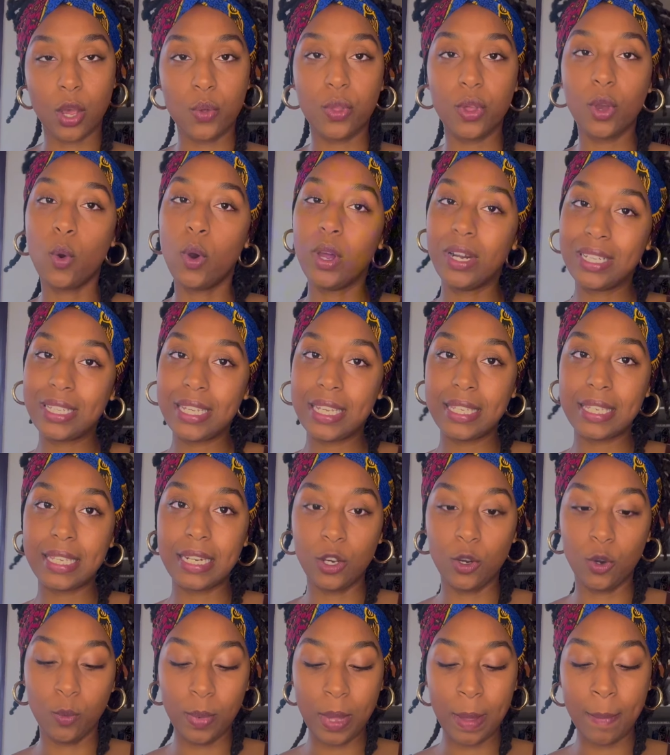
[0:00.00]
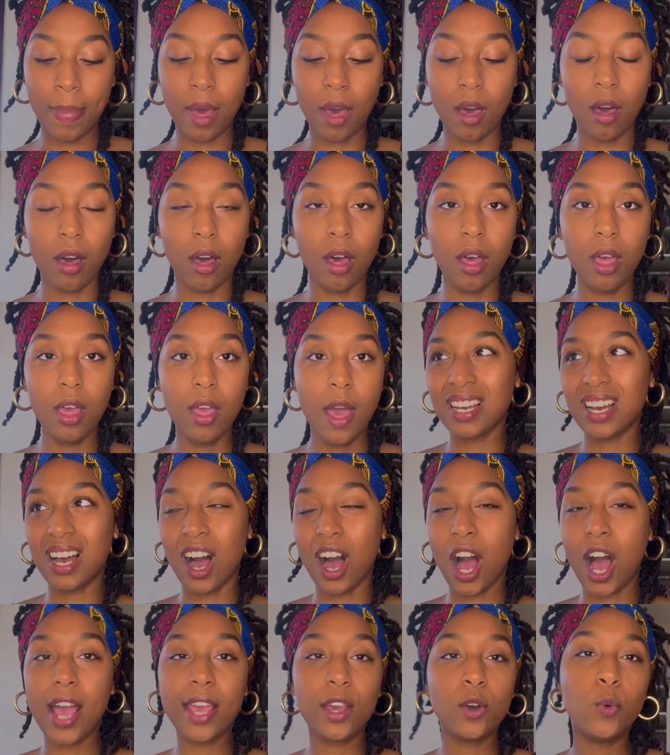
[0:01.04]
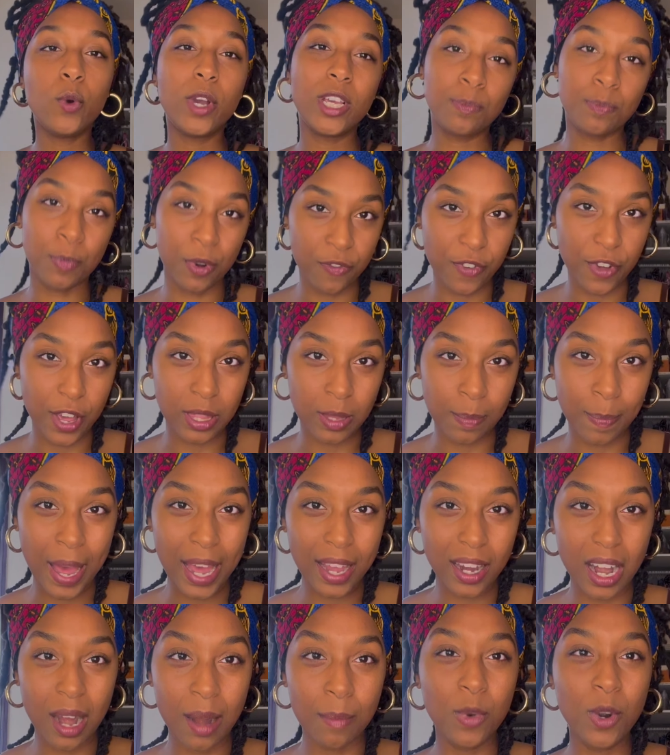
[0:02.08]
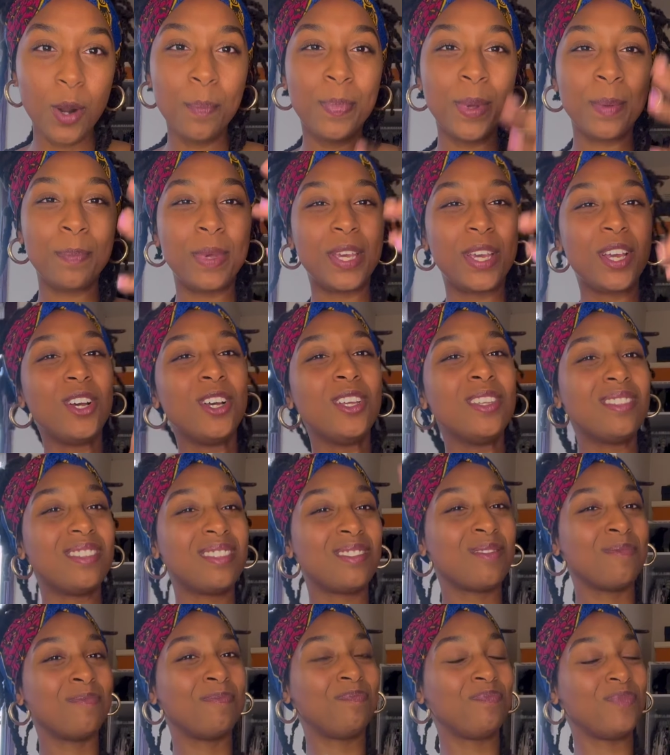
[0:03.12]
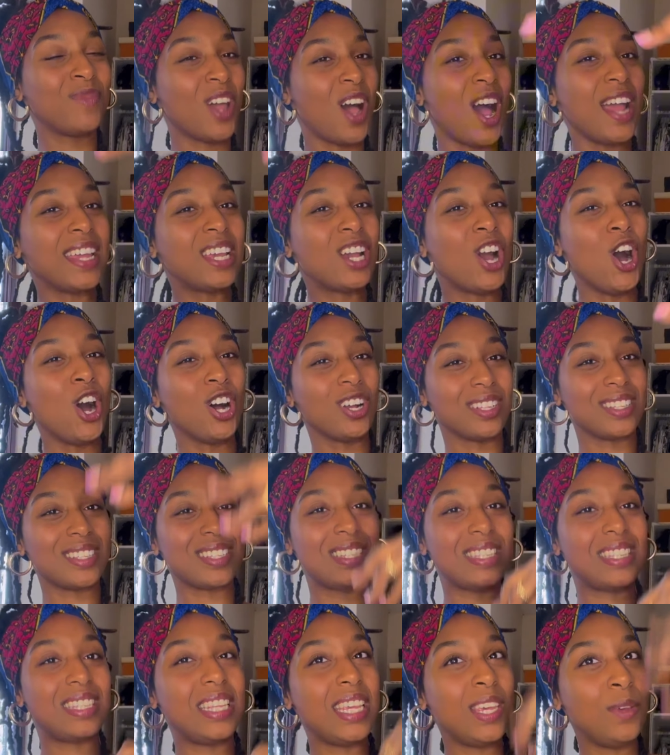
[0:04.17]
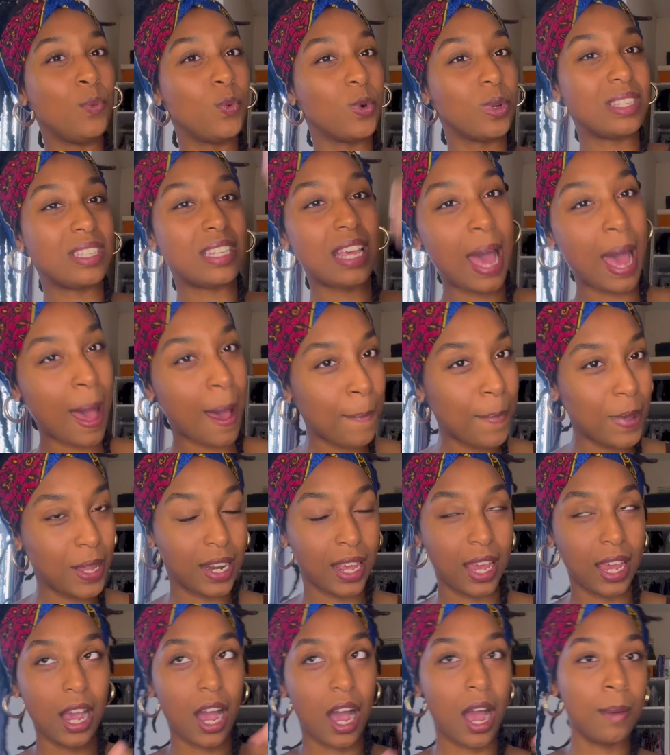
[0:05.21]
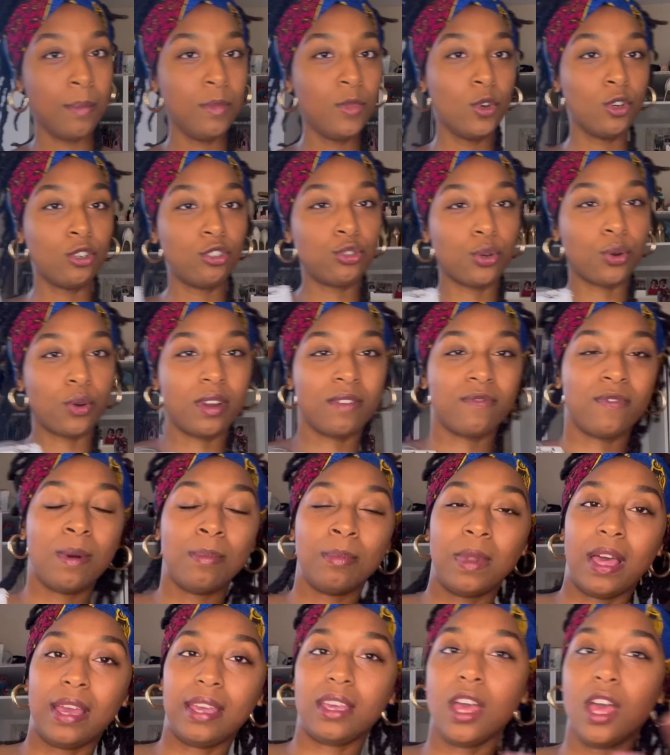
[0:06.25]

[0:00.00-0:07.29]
the quality is a little bit better. I always prefer the back camera, but because I can't see what's happening, I'm not sure if I'm like